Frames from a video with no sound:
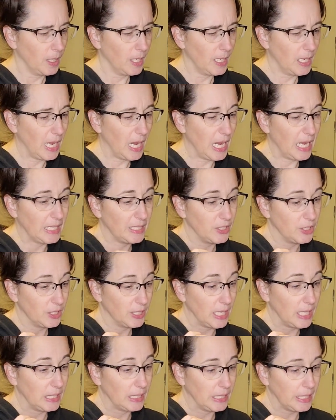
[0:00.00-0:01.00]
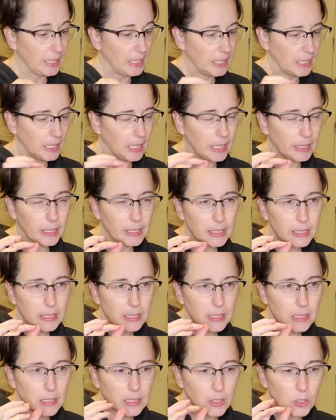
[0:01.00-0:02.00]
And I like it. I like
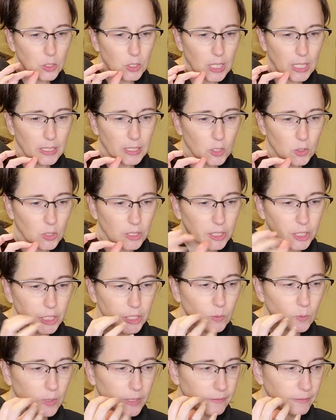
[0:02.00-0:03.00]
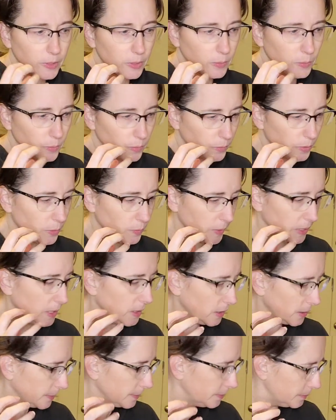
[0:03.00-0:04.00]
seeds that are kind of crunchy whenever you
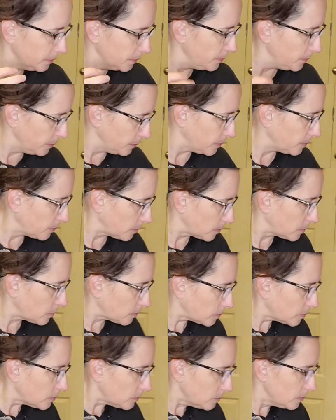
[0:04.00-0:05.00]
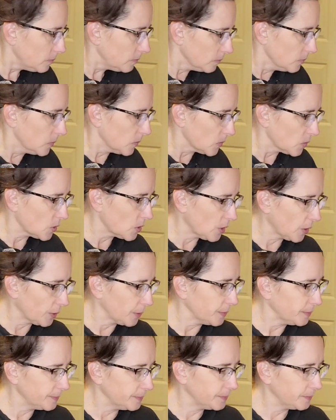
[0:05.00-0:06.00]
eat them.
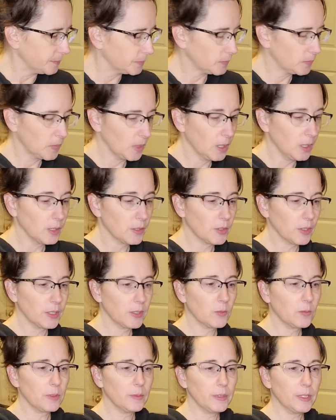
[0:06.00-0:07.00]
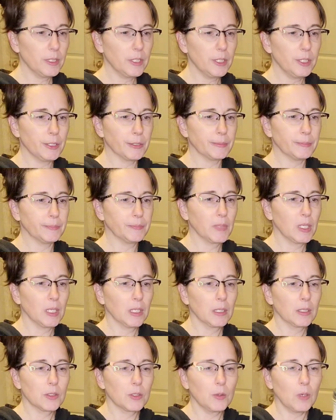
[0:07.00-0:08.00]
So that's what I'm going to do.
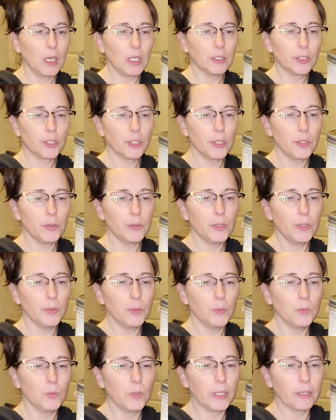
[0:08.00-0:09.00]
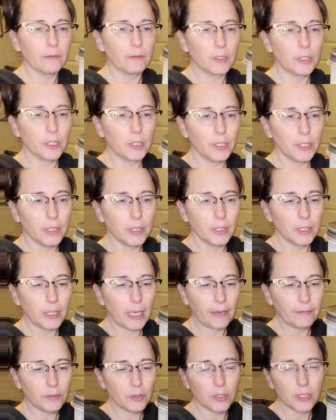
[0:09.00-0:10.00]
So I'll show you whenever
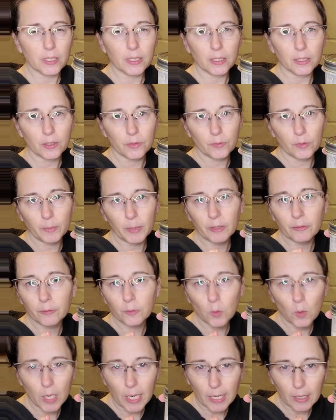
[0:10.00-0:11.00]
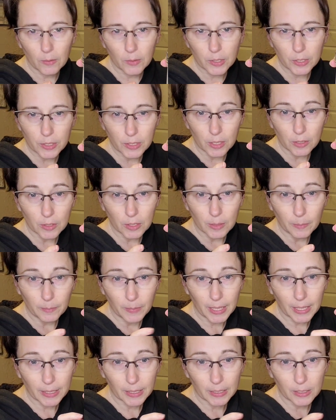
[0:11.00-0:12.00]
after it sits for about 4 hours, I'll come
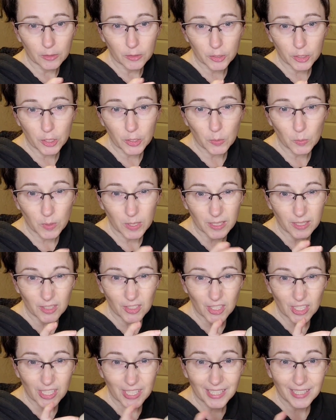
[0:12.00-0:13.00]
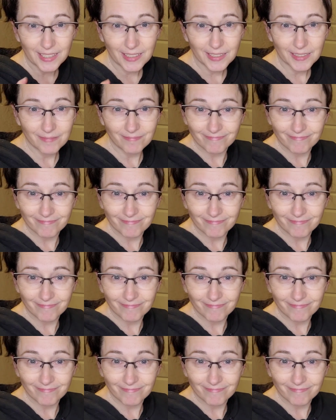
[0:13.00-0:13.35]
back and I'll show you what it looks like.